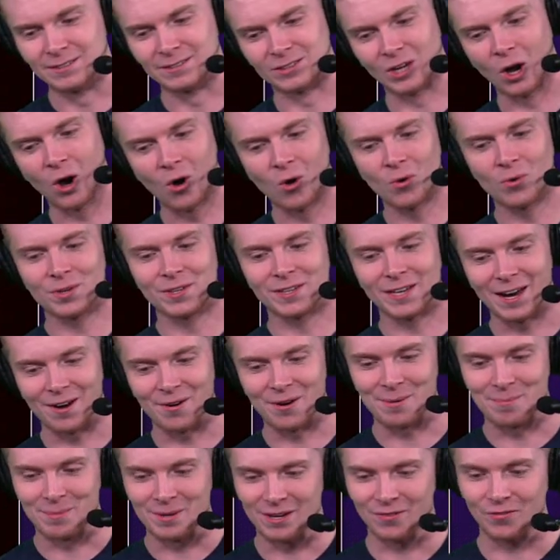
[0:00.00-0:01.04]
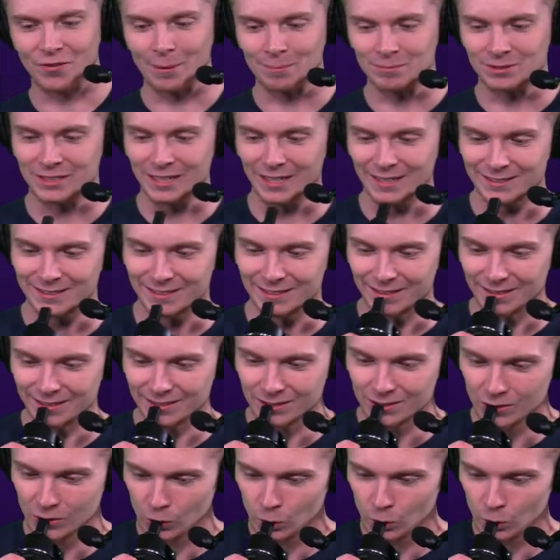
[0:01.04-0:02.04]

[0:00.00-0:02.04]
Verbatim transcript: Don't yell at me if I'm chasing this.